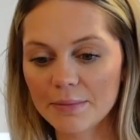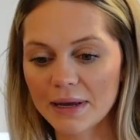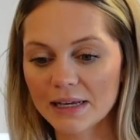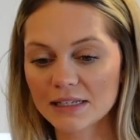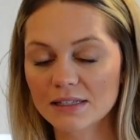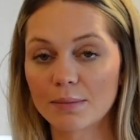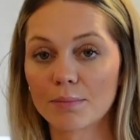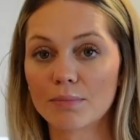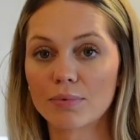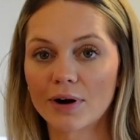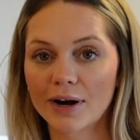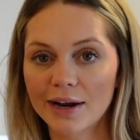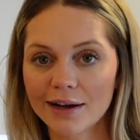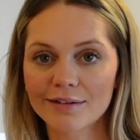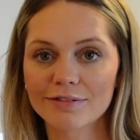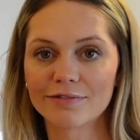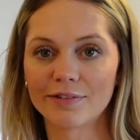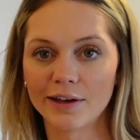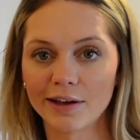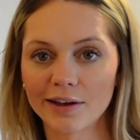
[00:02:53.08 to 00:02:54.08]
make some
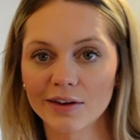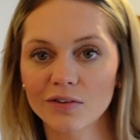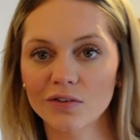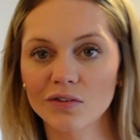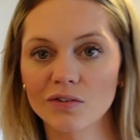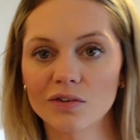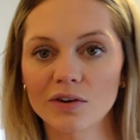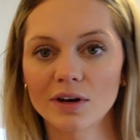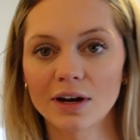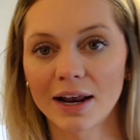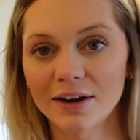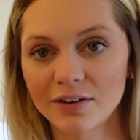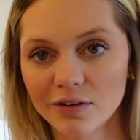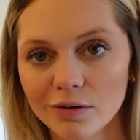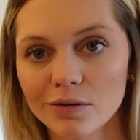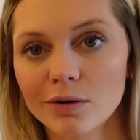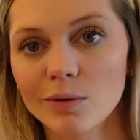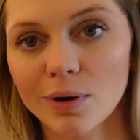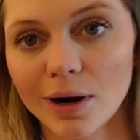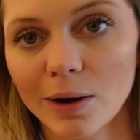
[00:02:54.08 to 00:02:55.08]
breakfast and I
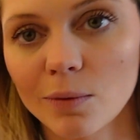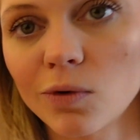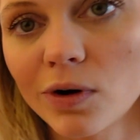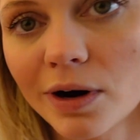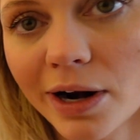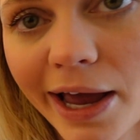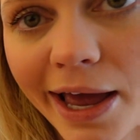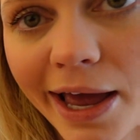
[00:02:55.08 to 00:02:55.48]
don't know what I wanna